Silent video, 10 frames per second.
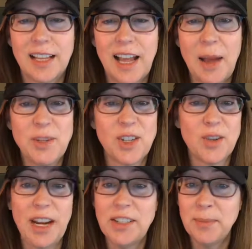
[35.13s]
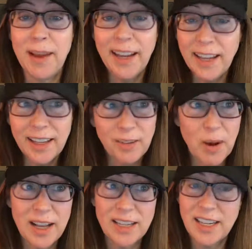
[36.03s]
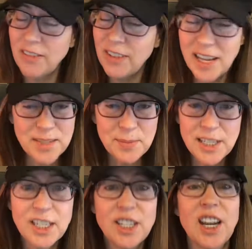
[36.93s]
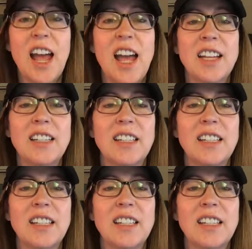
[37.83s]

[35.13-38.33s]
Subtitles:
I'm just scratching my head why it never lets me into chat.